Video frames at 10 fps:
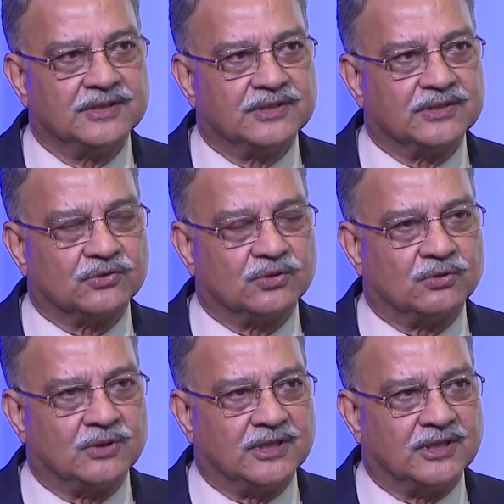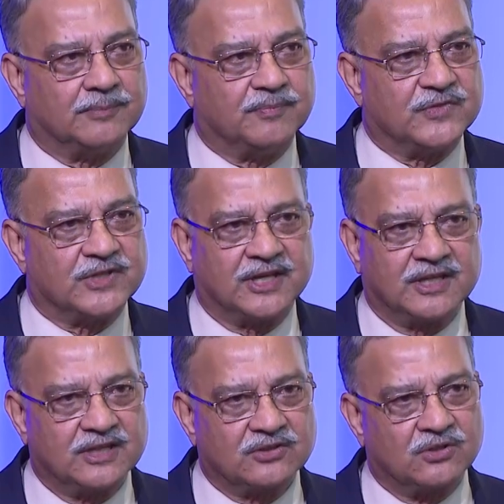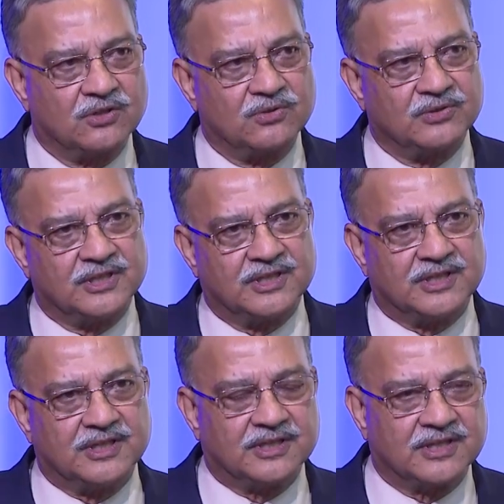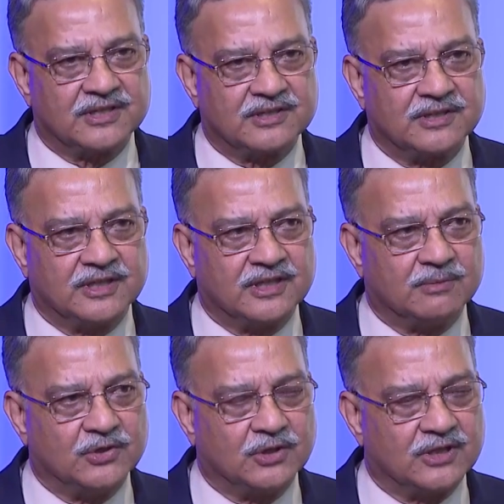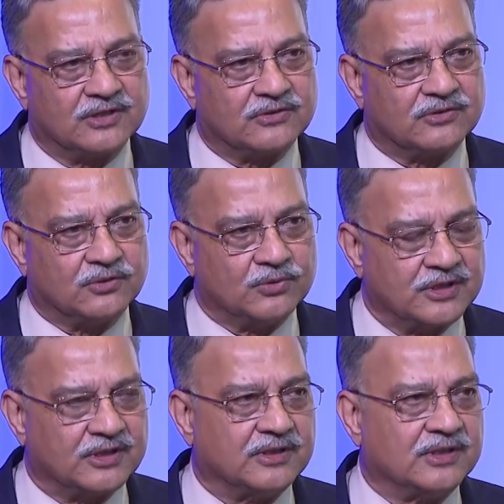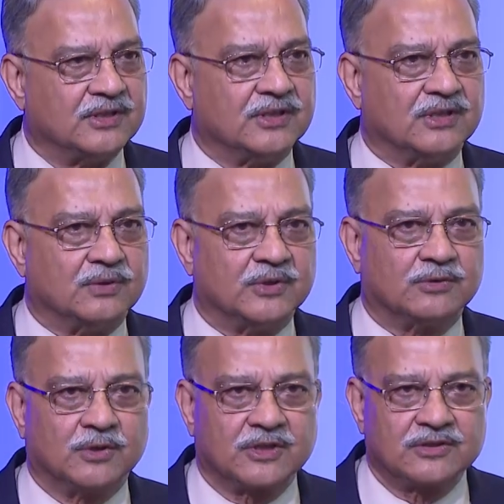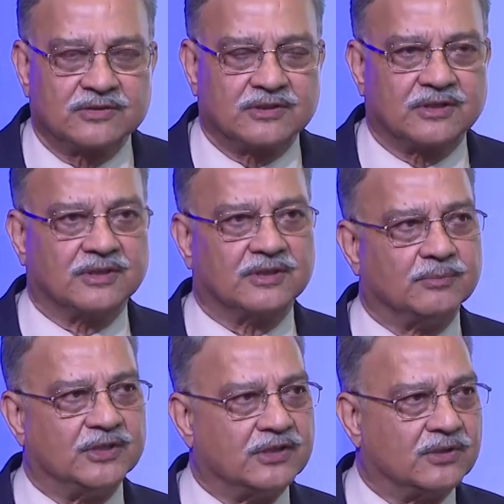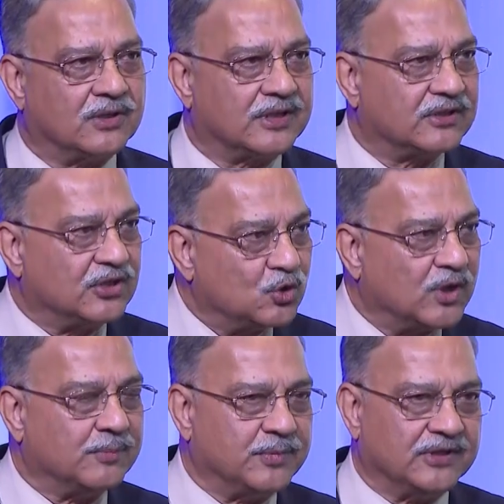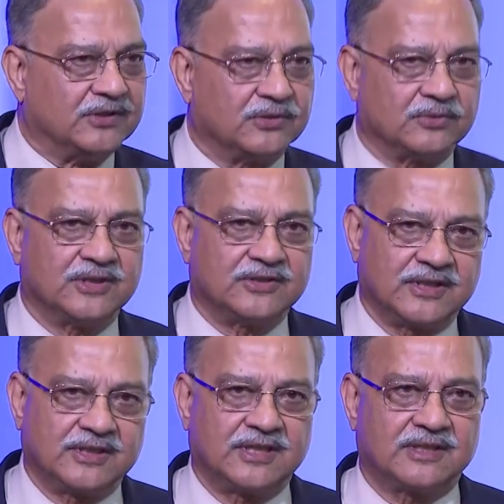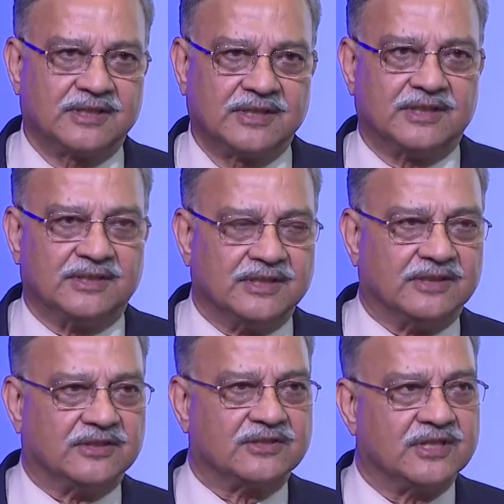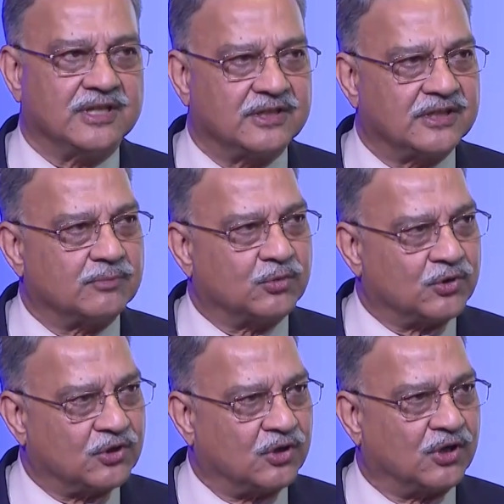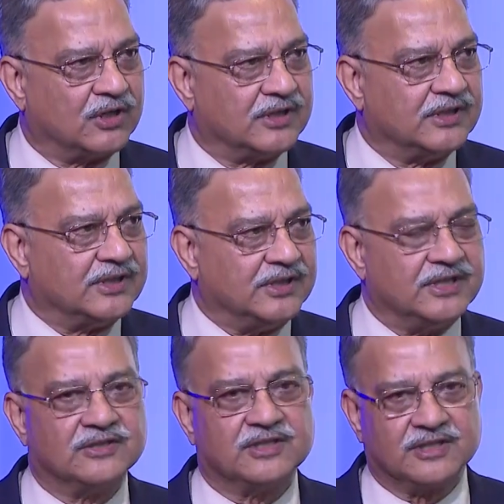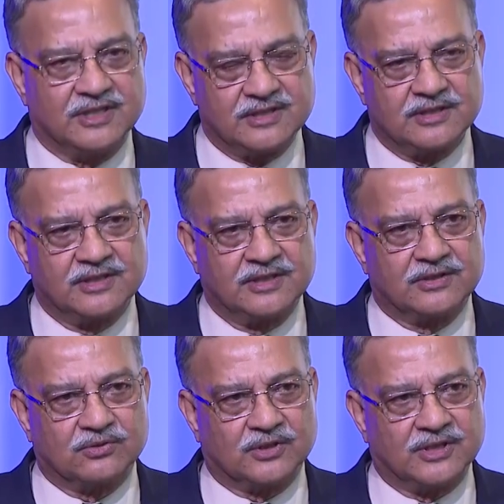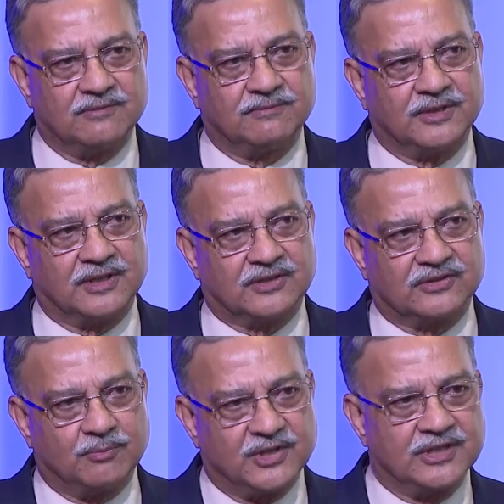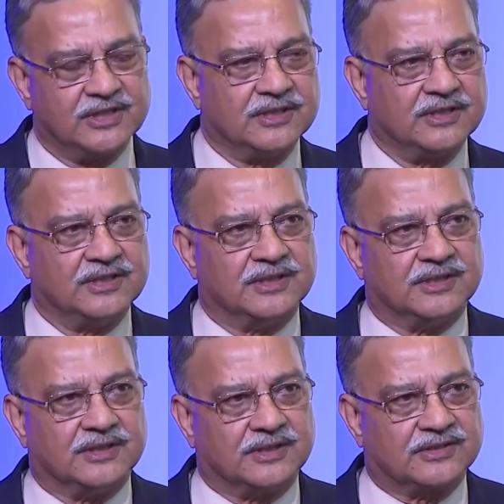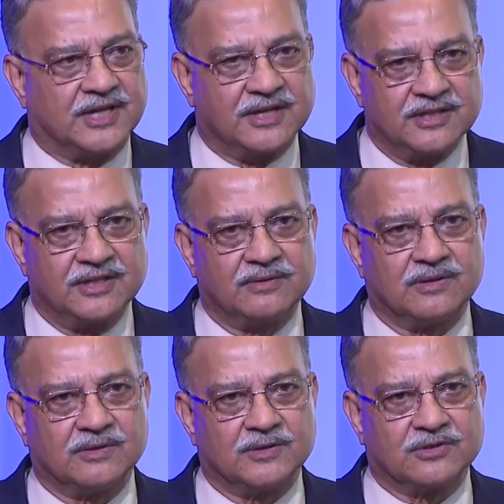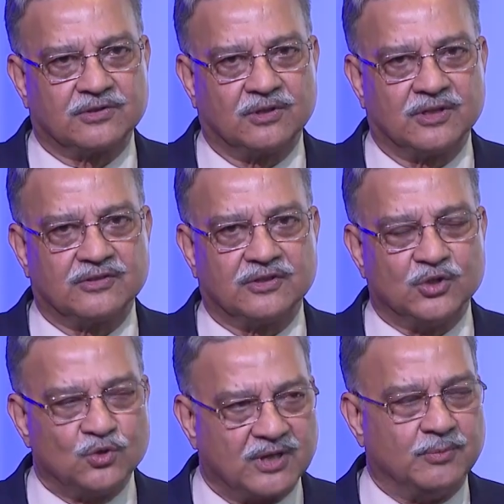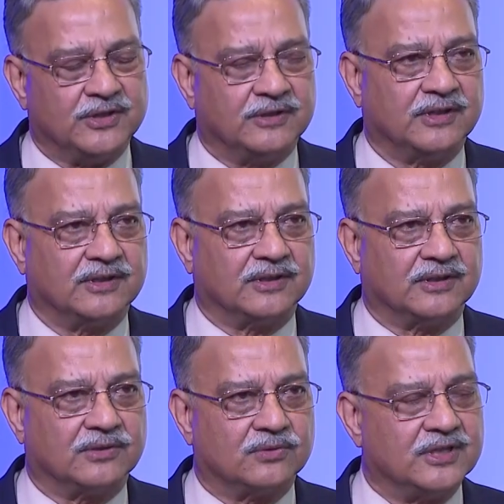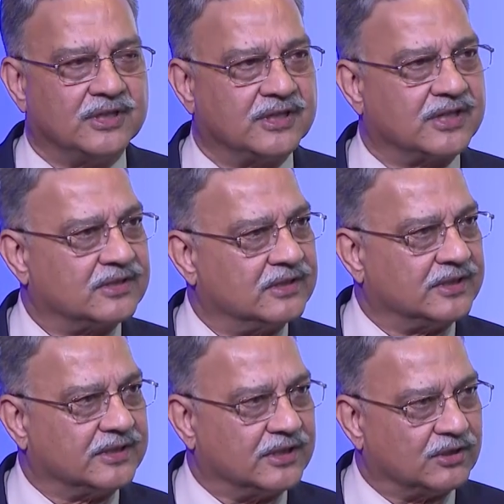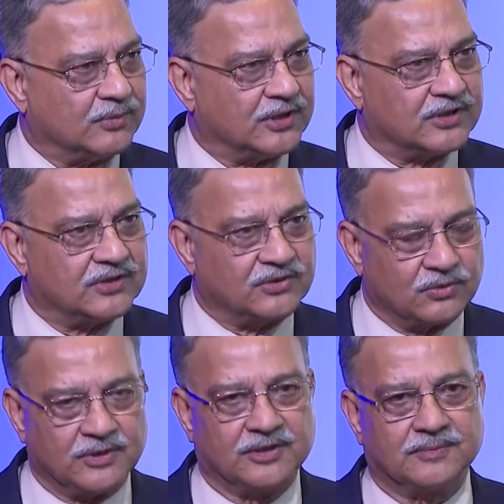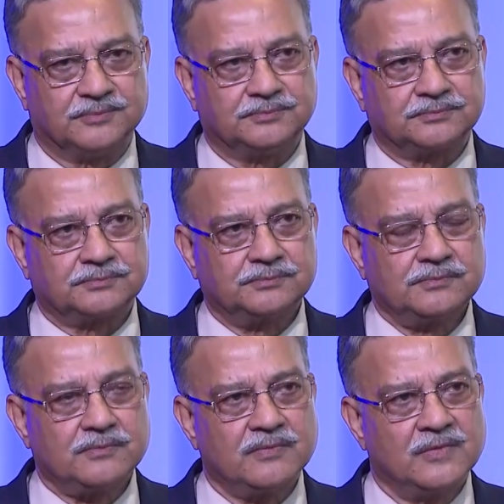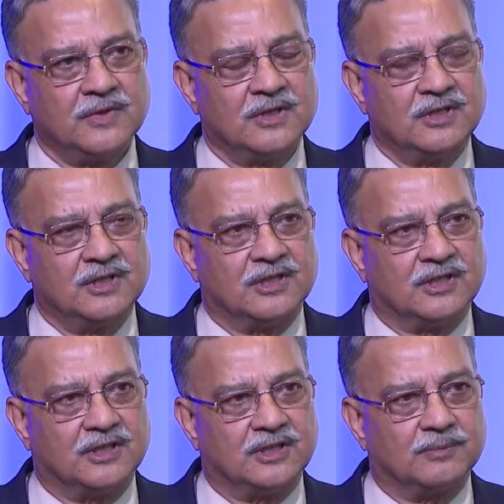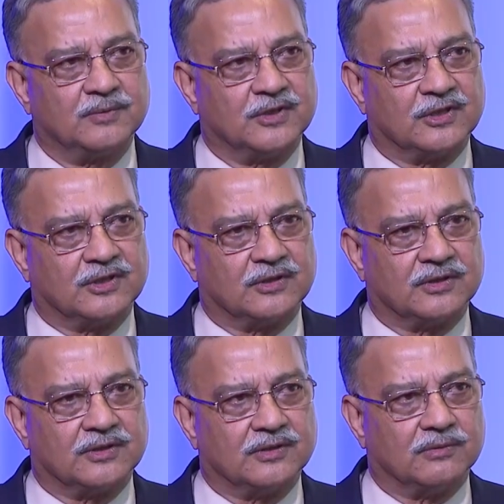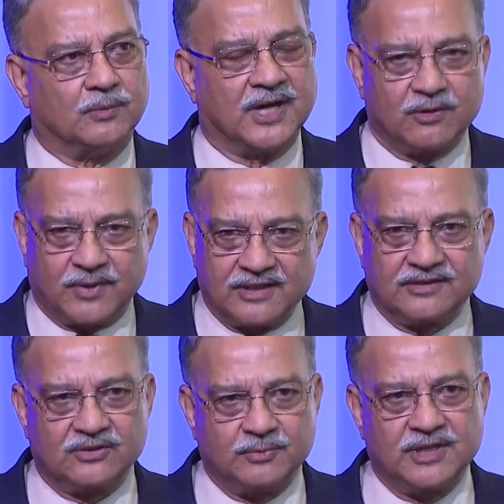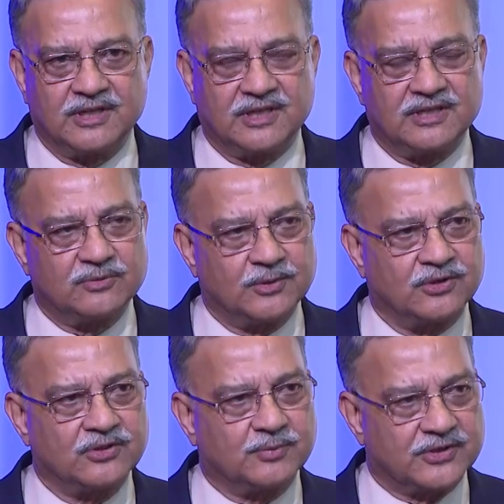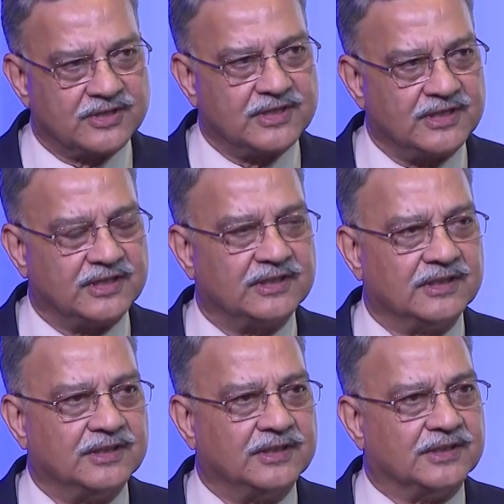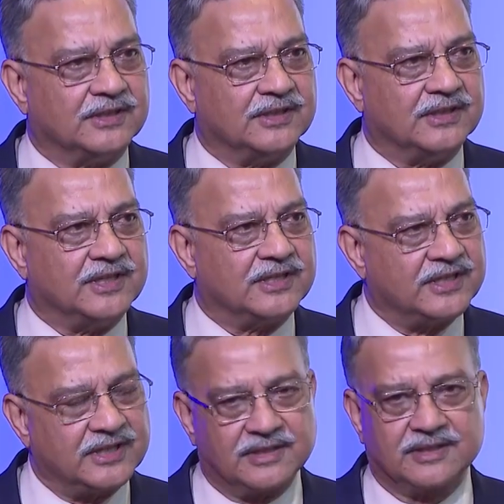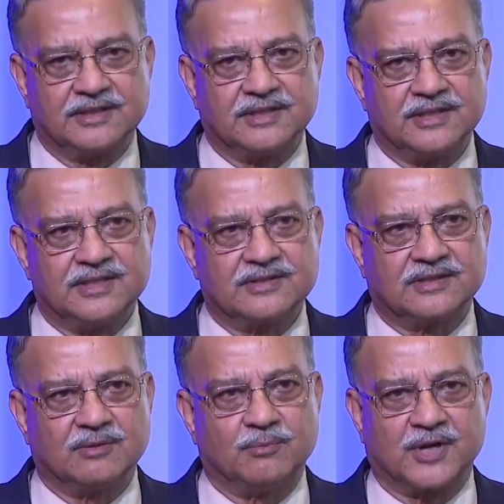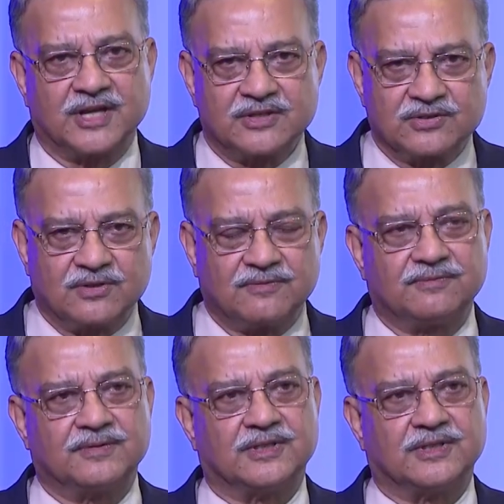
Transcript: So China has gone to the International Telecommunications Union with what is being called as a new IP. So they said that the existing internet protocol needs a change. So they have submitted a standard which is called as a new IP to the International Telecommunications Union. Why this is being done is because presently the internet is comprised of